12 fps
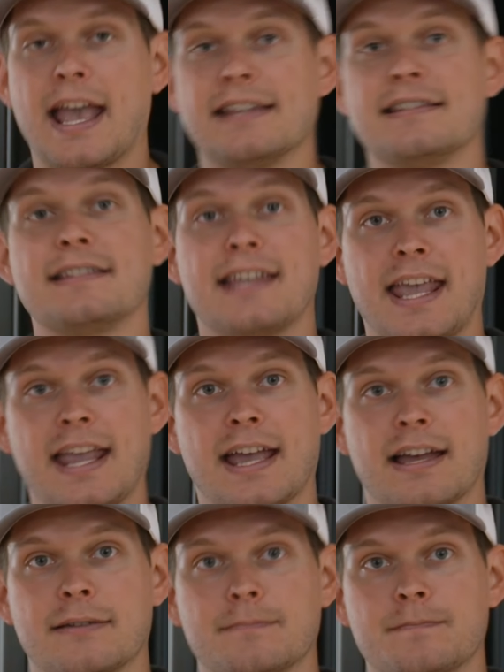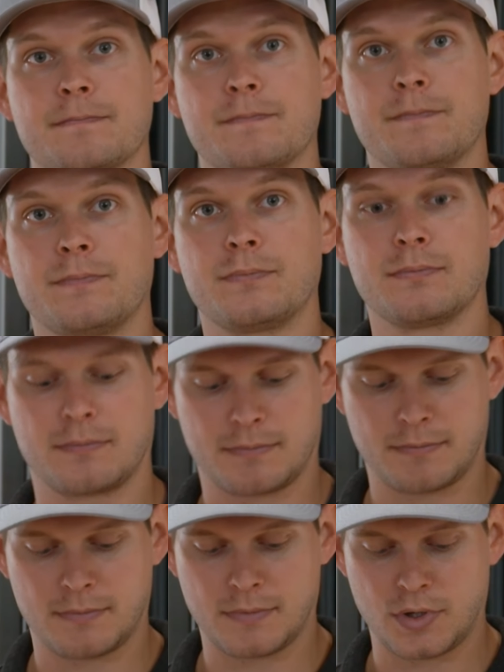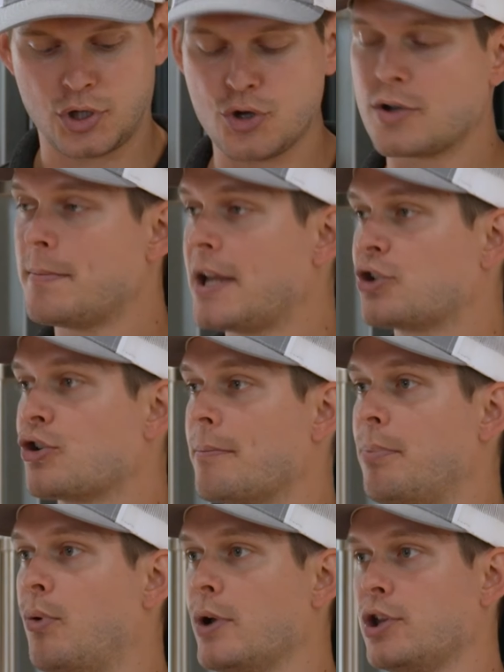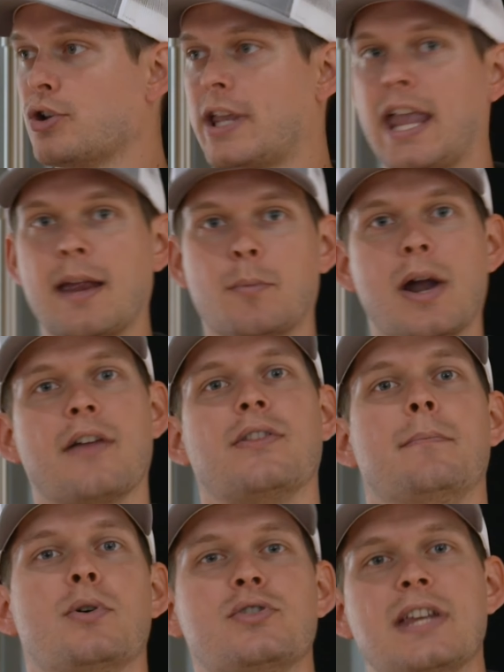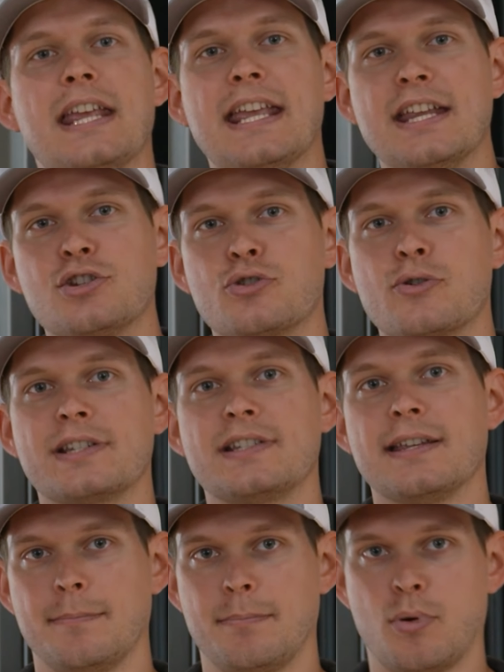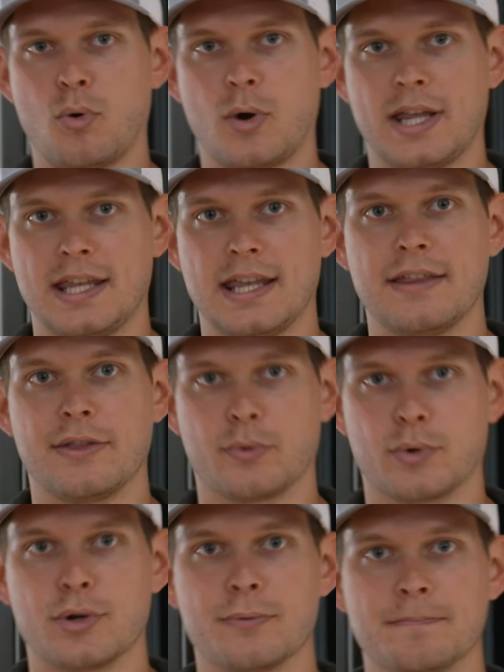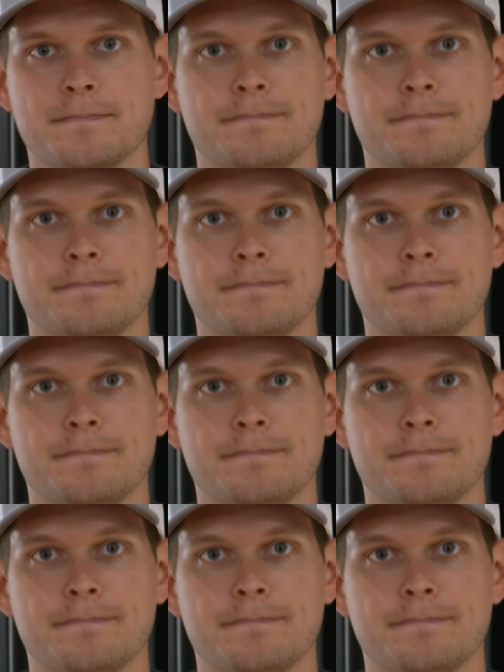a scan, you can make sure to point your camera at the most interesting point in the room.